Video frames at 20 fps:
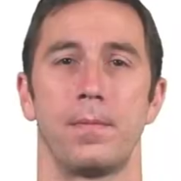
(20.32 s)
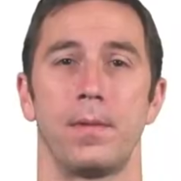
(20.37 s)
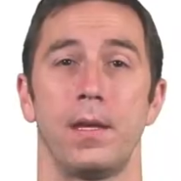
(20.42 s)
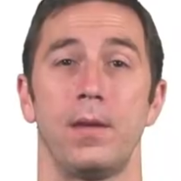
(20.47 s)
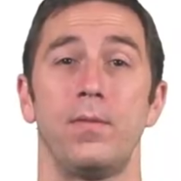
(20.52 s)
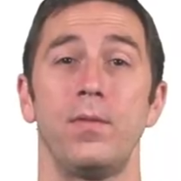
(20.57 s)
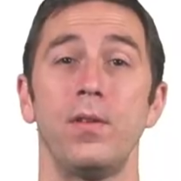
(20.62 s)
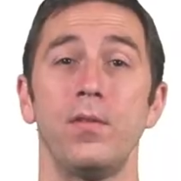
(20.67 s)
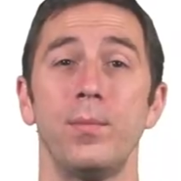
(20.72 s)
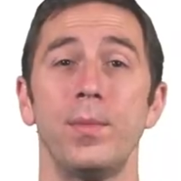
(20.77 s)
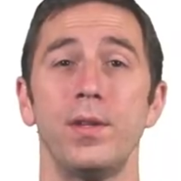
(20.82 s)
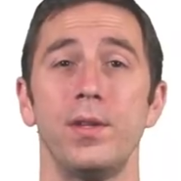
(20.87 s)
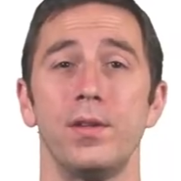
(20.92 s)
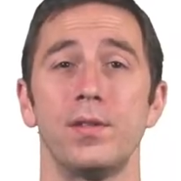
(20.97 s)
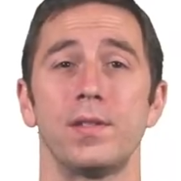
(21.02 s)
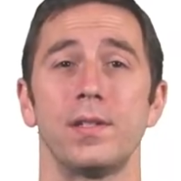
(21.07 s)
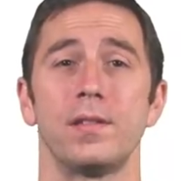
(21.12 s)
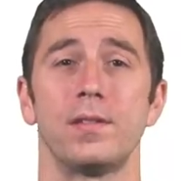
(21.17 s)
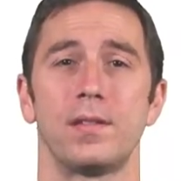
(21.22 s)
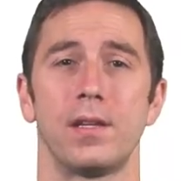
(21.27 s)
If you've been
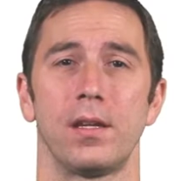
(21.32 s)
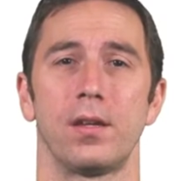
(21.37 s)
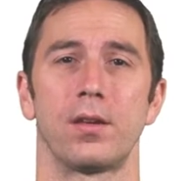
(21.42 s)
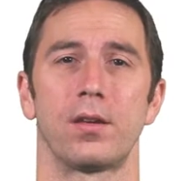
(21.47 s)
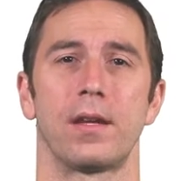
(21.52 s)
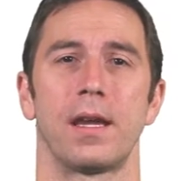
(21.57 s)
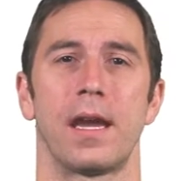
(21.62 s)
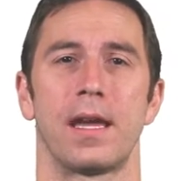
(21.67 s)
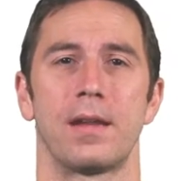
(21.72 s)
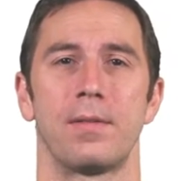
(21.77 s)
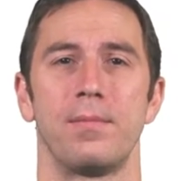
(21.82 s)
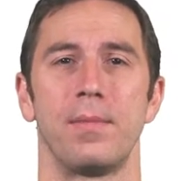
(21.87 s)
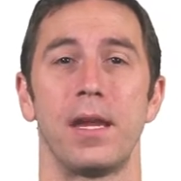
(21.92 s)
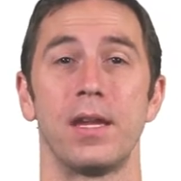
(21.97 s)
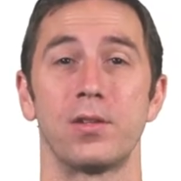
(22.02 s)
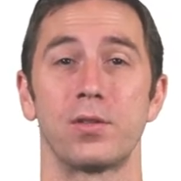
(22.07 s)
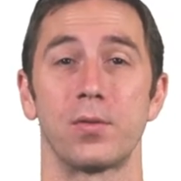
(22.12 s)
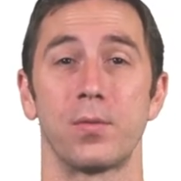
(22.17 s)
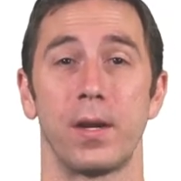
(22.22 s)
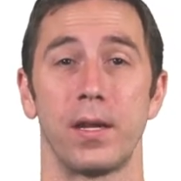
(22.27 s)
using Tinkercad and
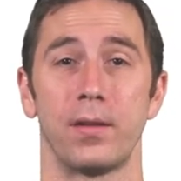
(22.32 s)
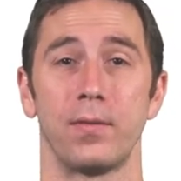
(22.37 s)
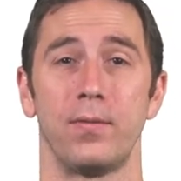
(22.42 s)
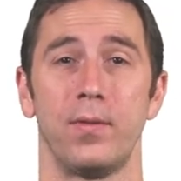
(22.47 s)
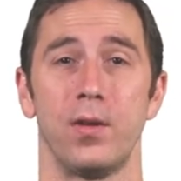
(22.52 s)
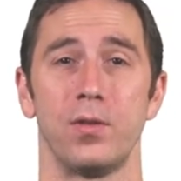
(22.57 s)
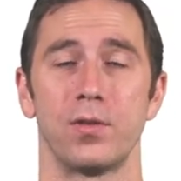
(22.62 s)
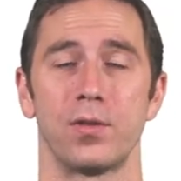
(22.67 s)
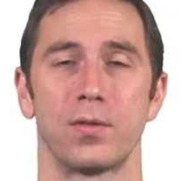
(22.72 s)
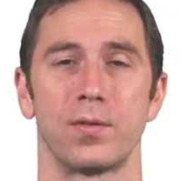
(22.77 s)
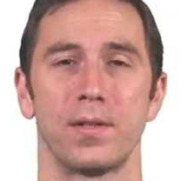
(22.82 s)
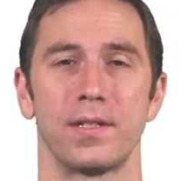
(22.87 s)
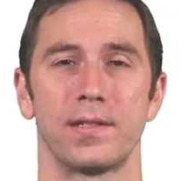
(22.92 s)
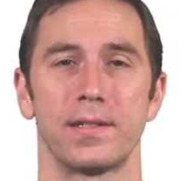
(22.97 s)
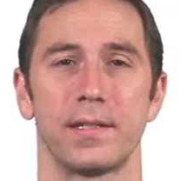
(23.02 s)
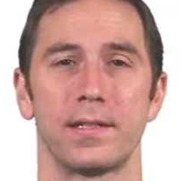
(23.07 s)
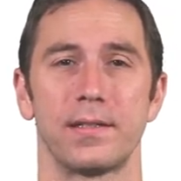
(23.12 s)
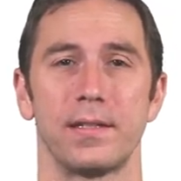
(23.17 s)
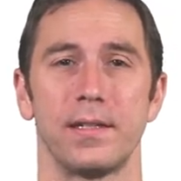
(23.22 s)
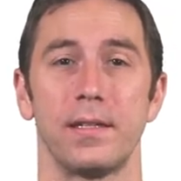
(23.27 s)
made your way to Fusion
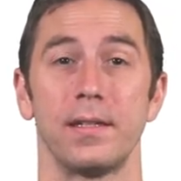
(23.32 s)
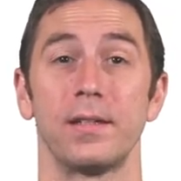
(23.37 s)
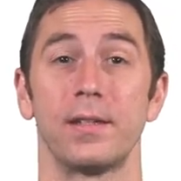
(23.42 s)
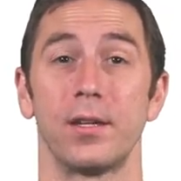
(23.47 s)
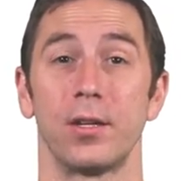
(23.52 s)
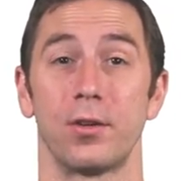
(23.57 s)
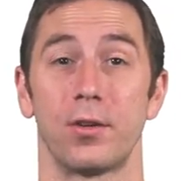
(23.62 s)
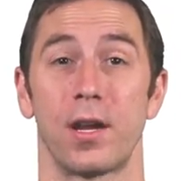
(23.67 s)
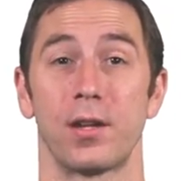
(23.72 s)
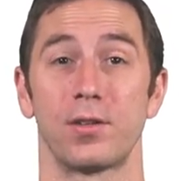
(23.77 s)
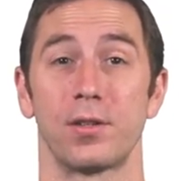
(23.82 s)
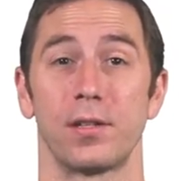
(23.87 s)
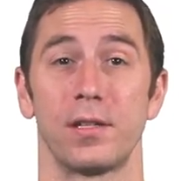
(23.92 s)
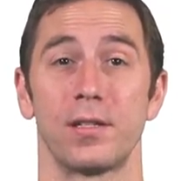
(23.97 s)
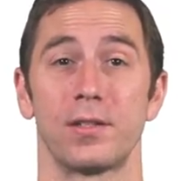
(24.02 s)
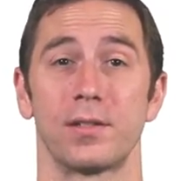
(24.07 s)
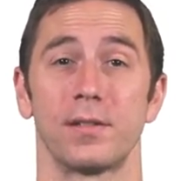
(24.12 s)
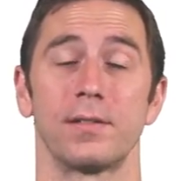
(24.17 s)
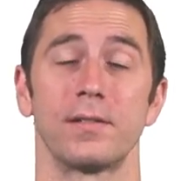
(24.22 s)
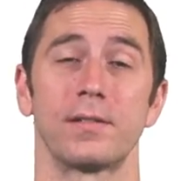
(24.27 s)
360,
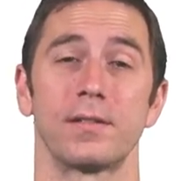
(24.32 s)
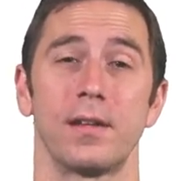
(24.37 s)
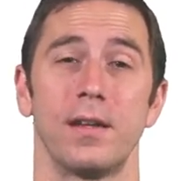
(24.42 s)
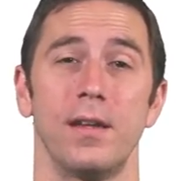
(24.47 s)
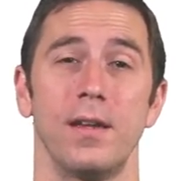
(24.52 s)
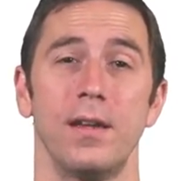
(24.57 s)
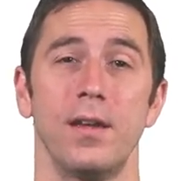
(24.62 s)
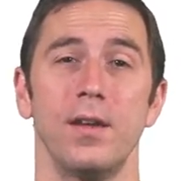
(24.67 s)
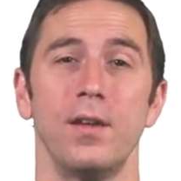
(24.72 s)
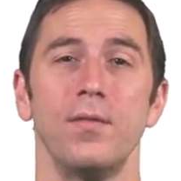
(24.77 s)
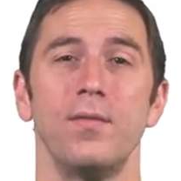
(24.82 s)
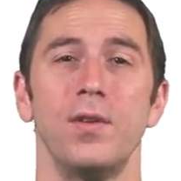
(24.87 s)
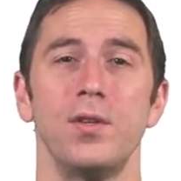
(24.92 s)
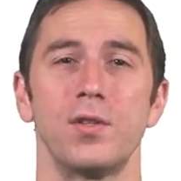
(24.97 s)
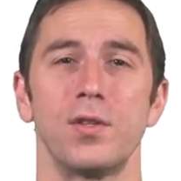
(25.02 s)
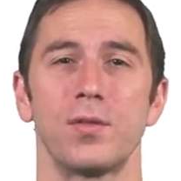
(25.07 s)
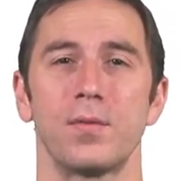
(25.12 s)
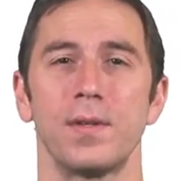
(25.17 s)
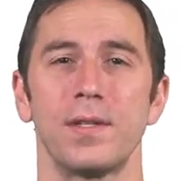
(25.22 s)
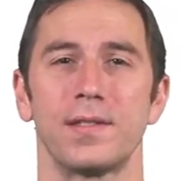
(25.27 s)
congratulations.
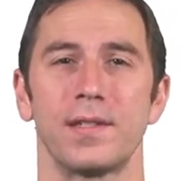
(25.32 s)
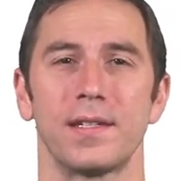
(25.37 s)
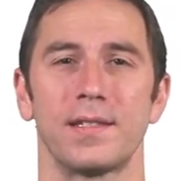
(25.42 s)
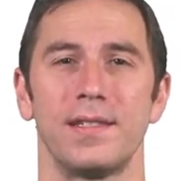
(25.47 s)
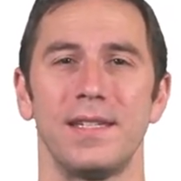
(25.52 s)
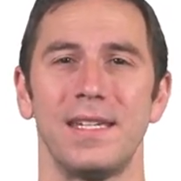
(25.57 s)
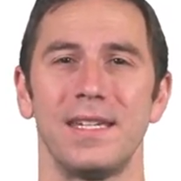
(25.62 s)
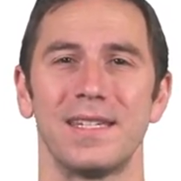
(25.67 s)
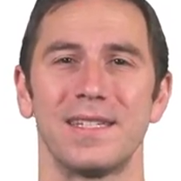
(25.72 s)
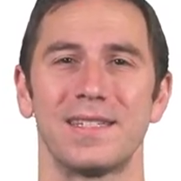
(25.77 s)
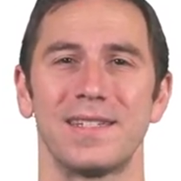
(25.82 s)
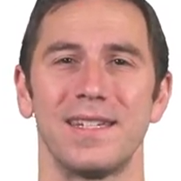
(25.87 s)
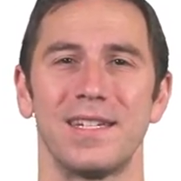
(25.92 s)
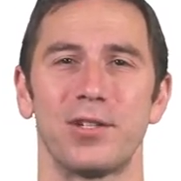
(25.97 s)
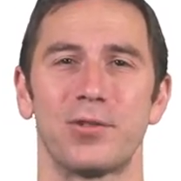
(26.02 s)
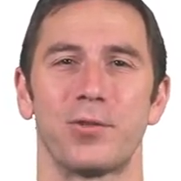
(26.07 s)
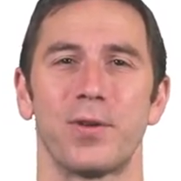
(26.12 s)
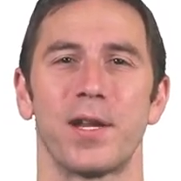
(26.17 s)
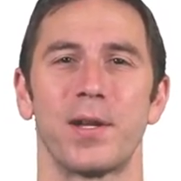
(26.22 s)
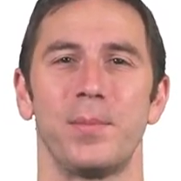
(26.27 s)
Fusion 360 is
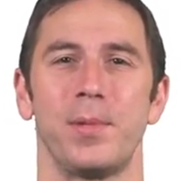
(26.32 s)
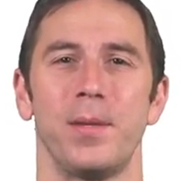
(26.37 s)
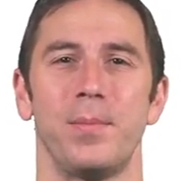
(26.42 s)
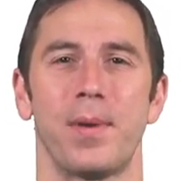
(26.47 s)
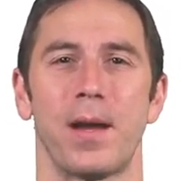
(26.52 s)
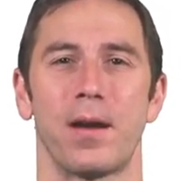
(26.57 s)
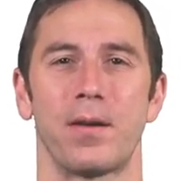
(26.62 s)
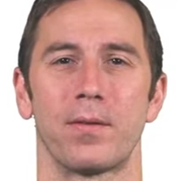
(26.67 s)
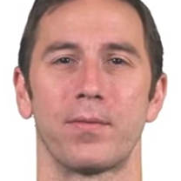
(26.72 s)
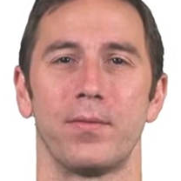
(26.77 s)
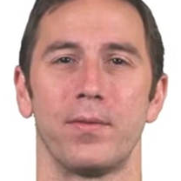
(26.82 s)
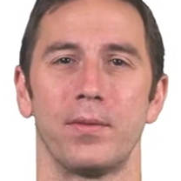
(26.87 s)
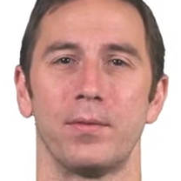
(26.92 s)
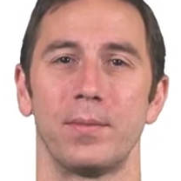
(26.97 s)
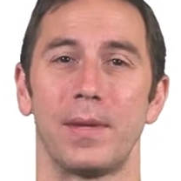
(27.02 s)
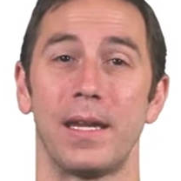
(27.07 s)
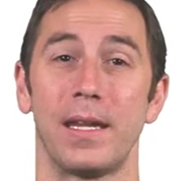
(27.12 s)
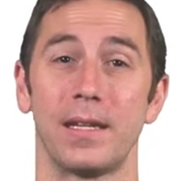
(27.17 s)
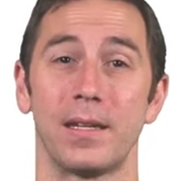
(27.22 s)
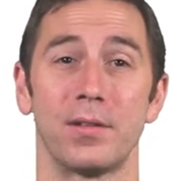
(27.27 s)
incredibly
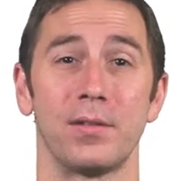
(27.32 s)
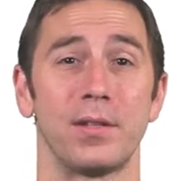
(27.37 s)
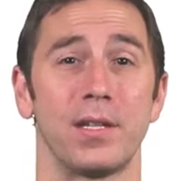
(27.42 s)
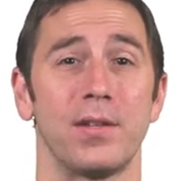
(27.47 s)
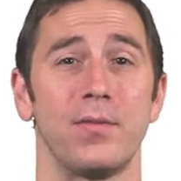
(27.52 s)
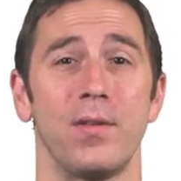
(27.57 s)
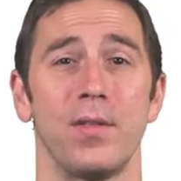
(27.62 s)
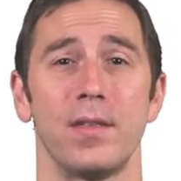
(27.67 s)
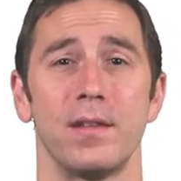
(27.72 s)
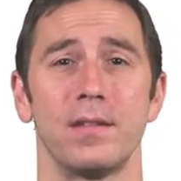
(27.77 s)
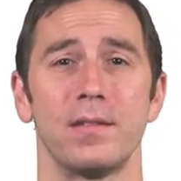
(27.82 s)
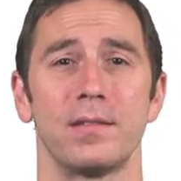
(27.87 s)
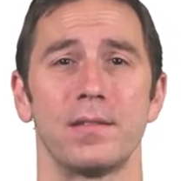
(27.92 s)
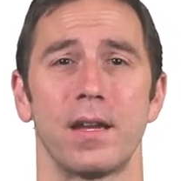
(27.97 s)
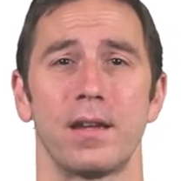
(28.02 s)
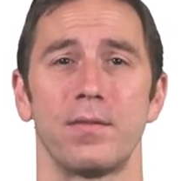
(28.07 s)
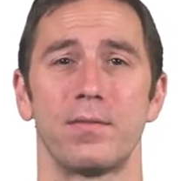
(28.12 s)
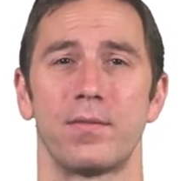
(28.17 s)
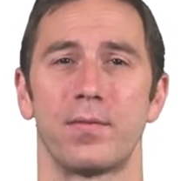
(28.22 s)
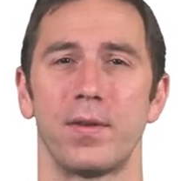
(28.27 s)
powerful, and it'll give you the
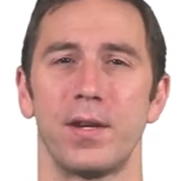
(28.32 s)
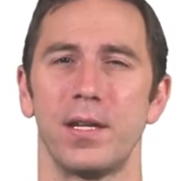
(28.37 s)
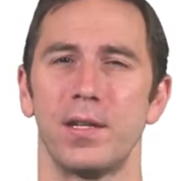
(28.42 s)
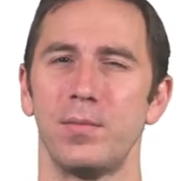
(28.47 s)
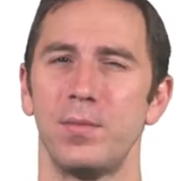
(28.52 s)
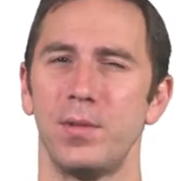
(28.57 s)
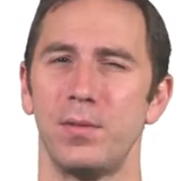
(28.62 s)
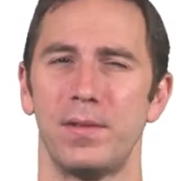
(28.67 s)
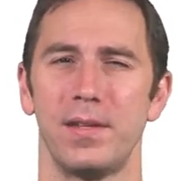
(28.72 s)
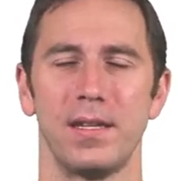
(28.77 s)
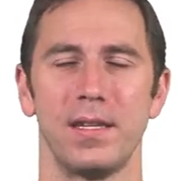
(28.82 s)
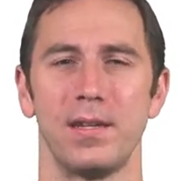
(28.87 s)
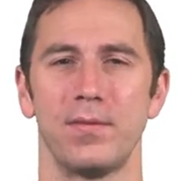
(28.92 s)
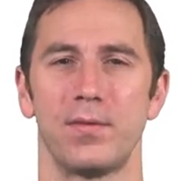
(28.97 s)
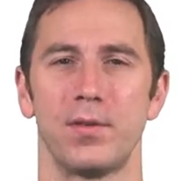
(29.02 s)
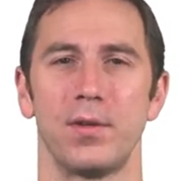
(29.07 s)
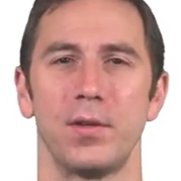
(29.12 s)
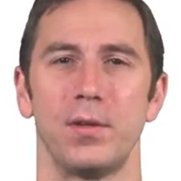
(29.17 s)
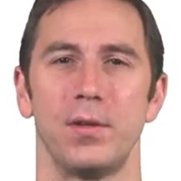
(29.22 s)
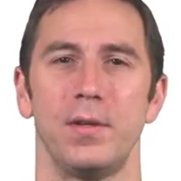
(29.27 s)
design freedom you didn't
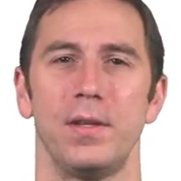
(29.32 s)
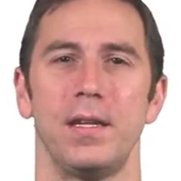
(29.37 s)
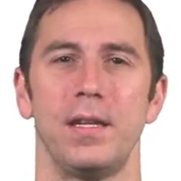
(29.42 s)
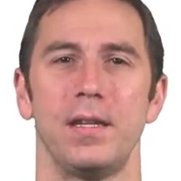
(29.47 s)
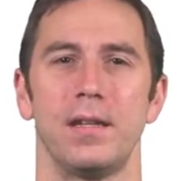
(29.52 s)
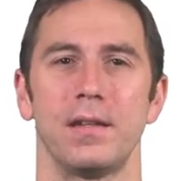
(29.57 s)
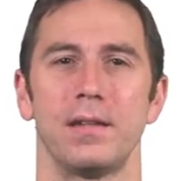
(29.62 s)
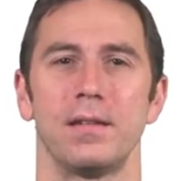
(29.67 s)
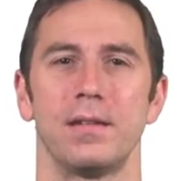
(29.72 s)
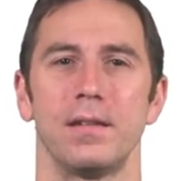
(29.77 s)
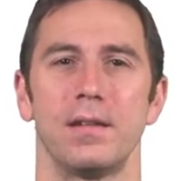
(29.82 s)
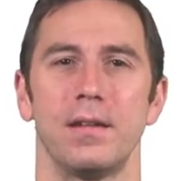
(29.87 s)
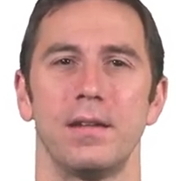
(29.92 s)
even know you needed.